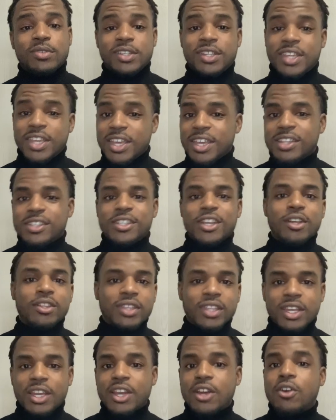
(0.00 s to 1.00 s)
kids out
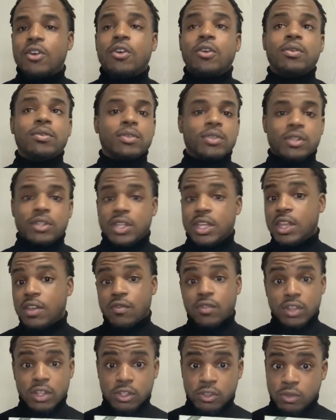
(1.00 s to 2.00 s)
there or
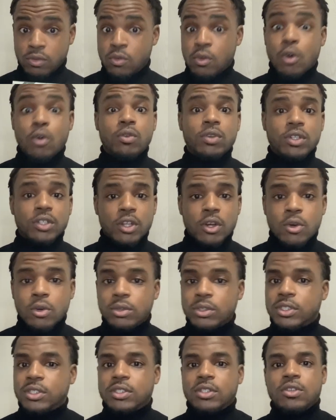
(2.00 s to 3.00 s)
even the grown
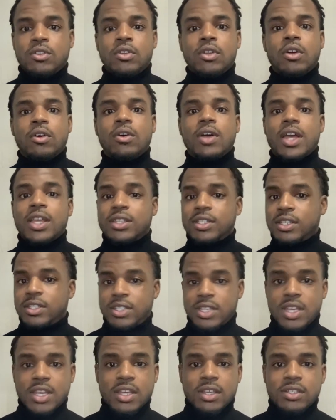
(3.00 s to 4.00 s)
adults, as it
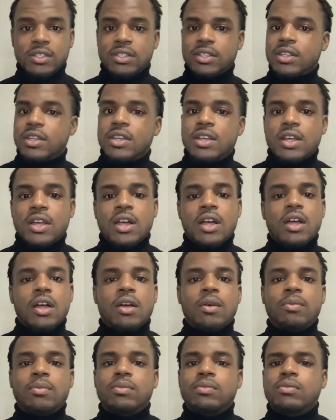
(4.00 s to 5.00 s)
says,
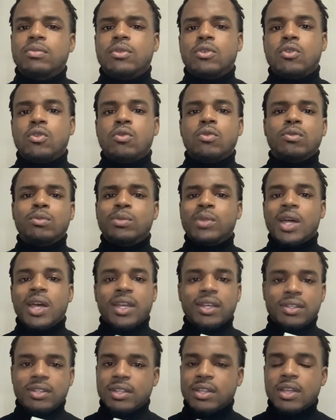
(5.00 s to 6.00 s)
who
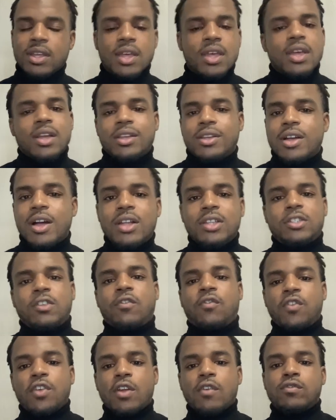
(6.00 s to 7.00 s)
like constant
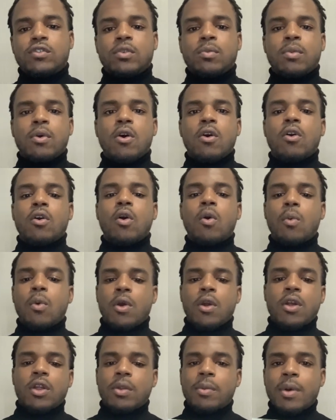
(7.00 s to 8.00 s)
fear of tomorrow,
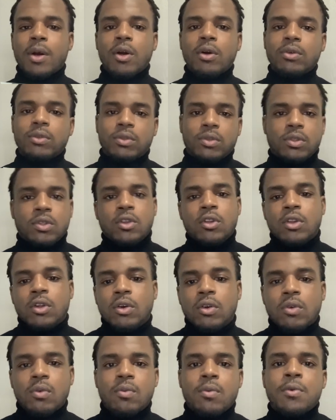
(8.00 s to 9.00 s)
worried
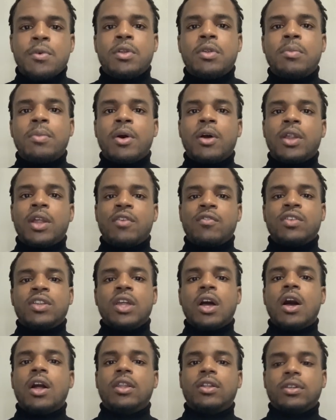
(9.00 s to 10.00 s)
about every
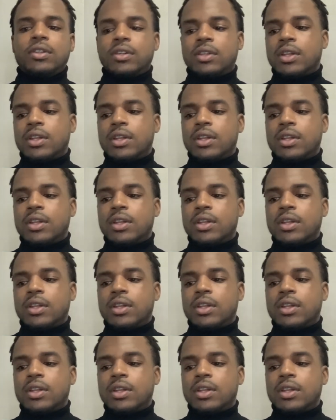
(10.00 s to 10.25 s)
dollar,